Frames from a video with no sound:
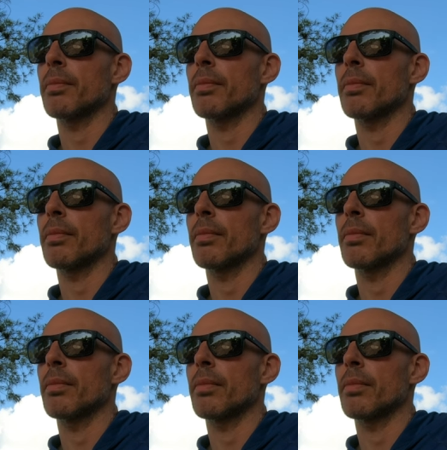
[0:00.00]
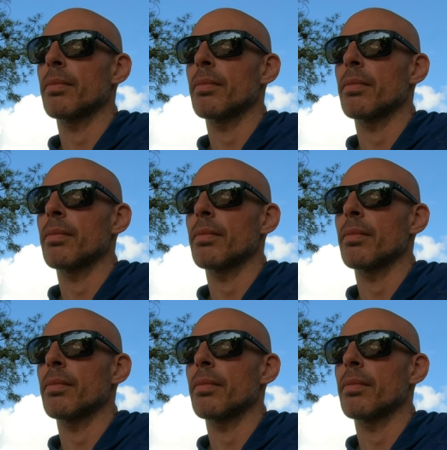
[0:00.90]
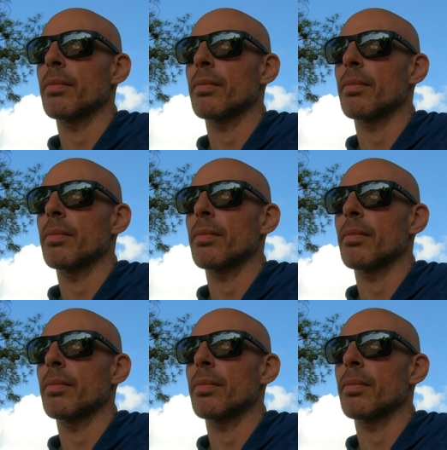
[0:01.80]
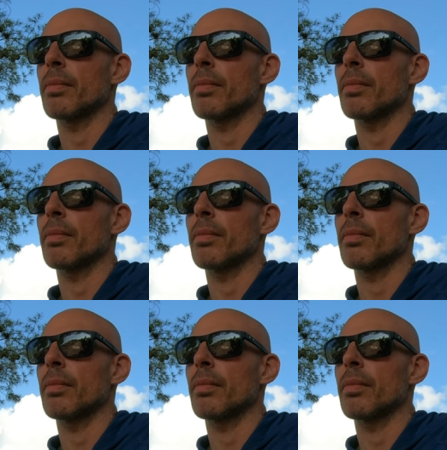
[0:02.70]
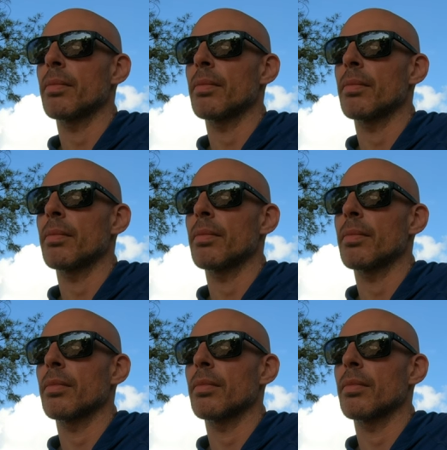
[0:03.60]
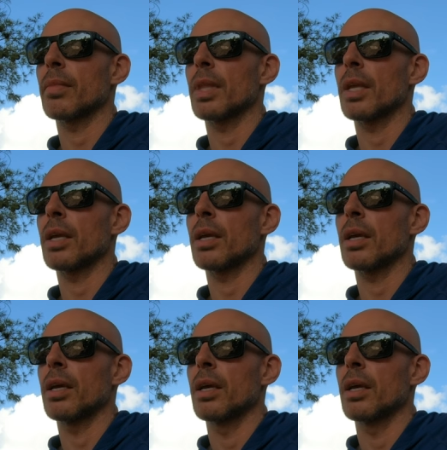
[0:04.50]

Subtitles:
Nobody speaks.